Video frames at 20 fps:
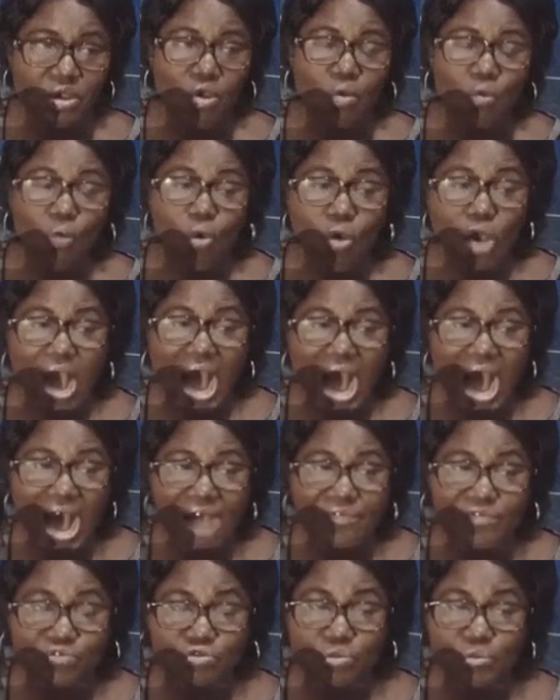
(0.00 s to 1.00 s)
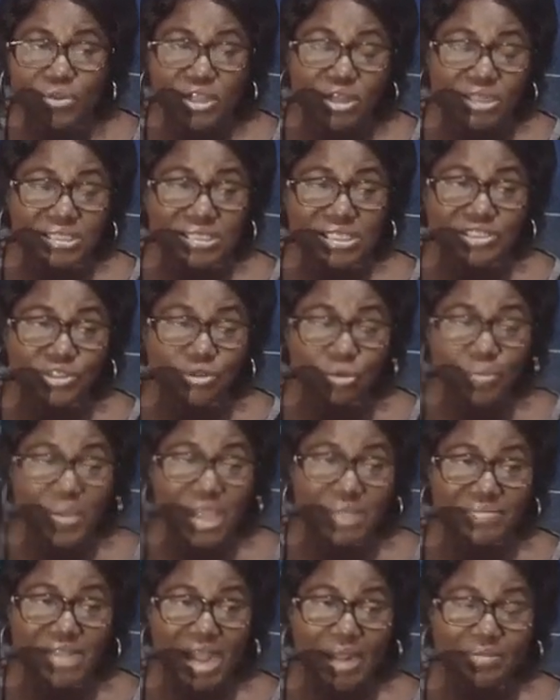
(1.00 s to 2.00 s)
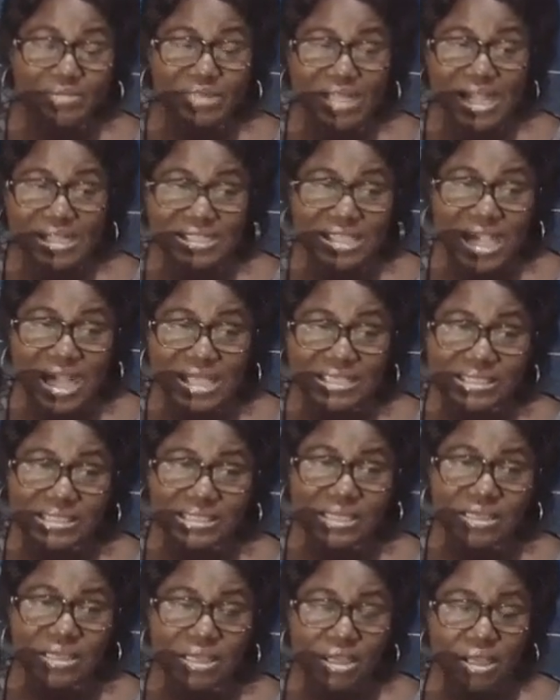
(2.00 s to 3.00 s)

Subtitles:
will have to, because it's UBEB that caters,